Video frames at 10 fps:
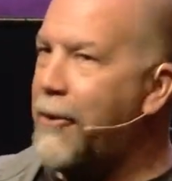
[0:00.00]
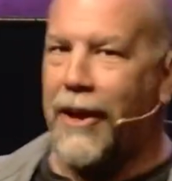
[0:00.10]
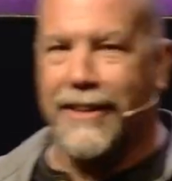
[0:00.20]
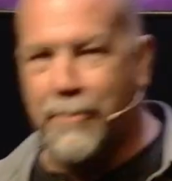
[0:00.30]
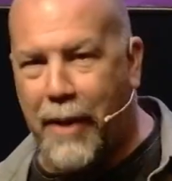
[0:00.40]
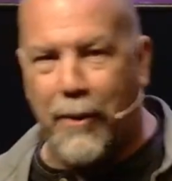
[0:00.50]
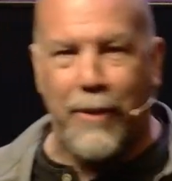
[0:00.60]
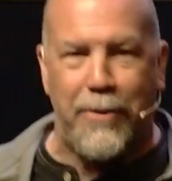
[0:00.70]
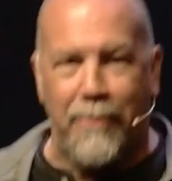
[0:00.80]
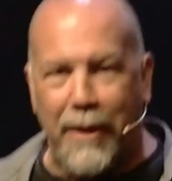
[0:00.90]
like, bear
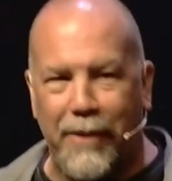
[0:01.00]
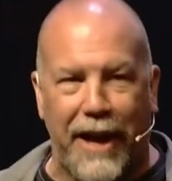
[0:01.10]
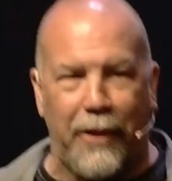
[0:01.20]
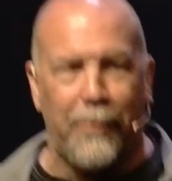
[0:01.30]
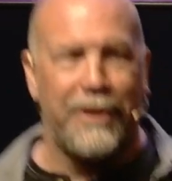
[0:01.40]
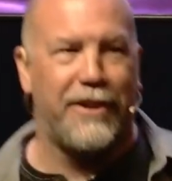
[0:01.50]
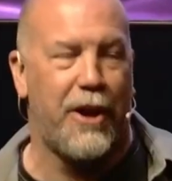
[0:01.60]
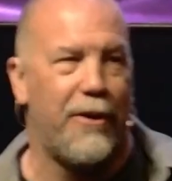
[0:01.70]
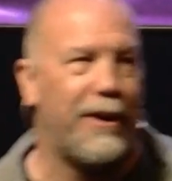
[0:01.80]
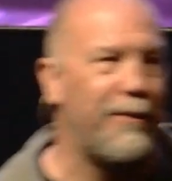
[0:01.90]
with me. We got a little bit to go here.